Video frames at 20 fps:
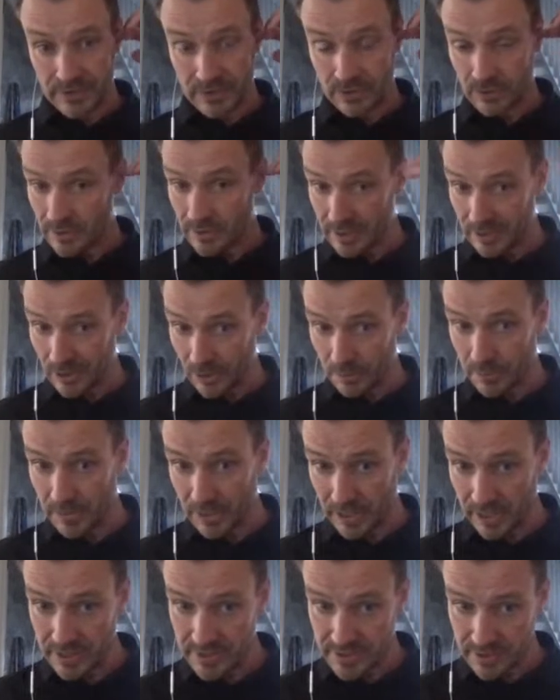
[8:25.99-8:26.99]
the
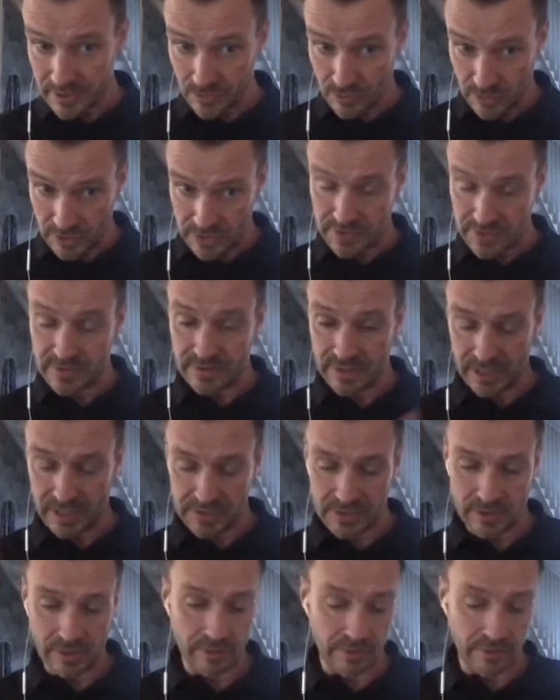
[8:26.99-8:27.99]
compilation, which
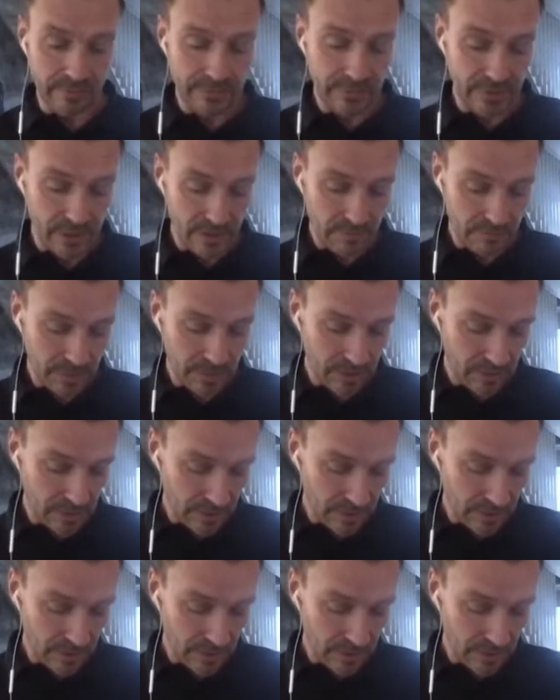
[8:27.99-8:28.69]
takes a lot of time.